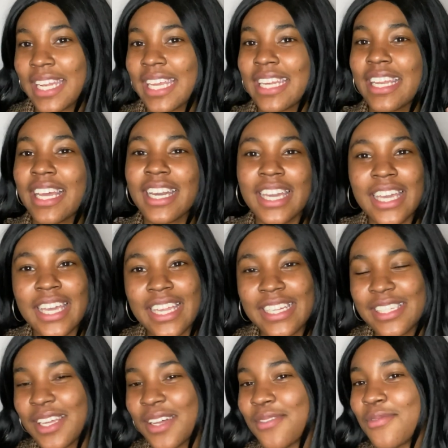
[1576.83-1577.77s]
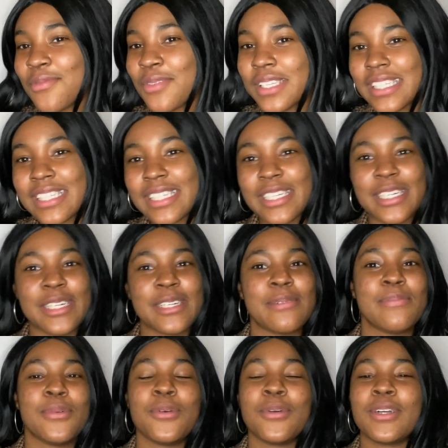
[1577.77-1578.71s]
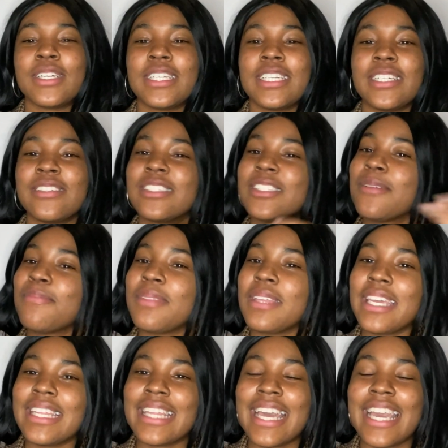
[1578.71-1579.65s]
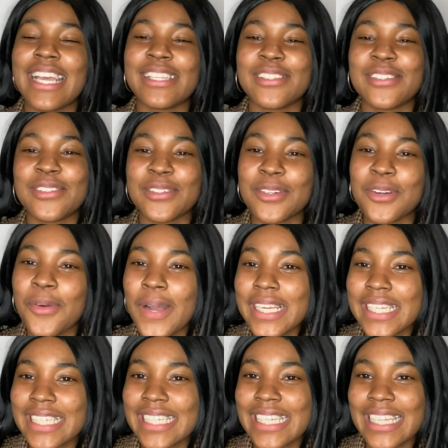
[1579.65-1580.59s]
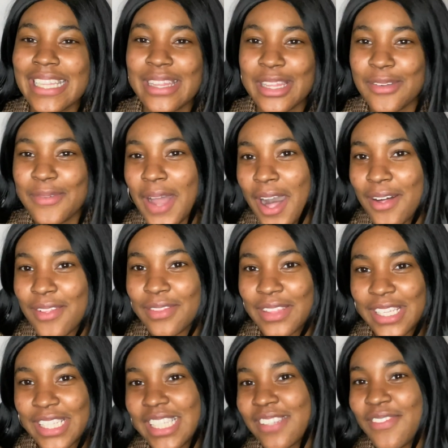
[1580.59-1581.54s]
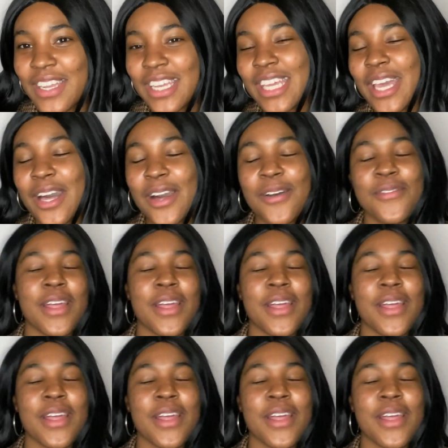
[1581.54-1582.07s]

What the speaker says: a nugget of wisdom, or you know, something that answered your question throughout this video.